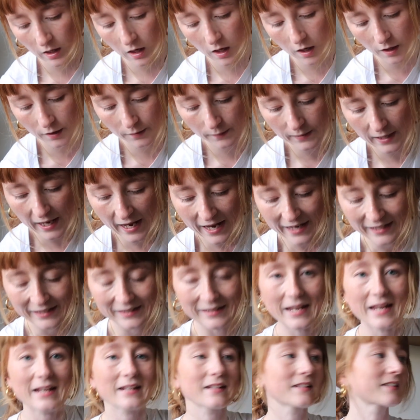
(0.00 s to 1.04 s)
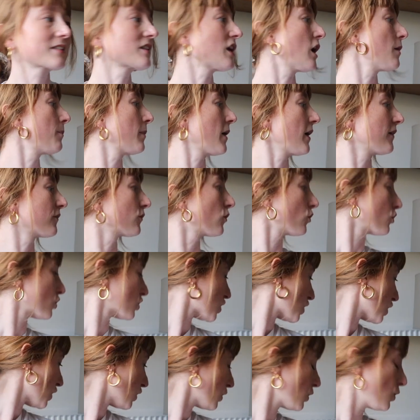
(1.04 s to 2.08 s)
Okay, next up, I've got
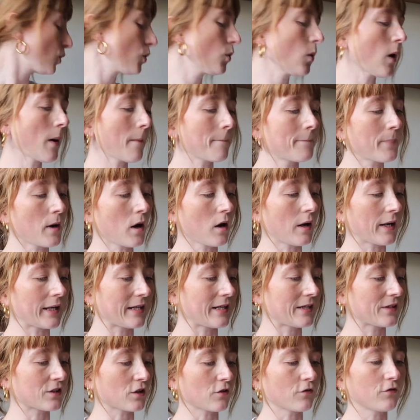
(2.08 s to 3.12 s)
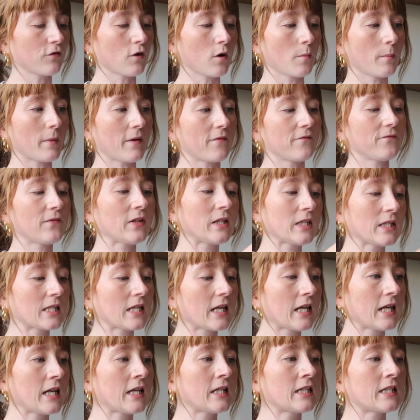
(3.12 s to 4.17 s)
2 buys from
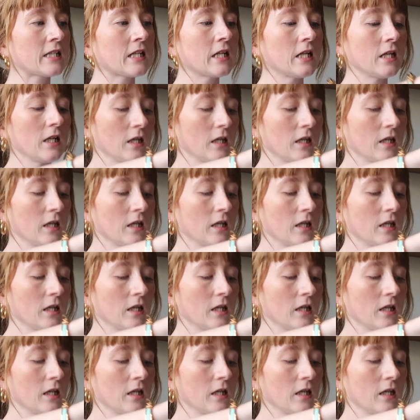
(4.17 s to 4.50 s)
Vinted.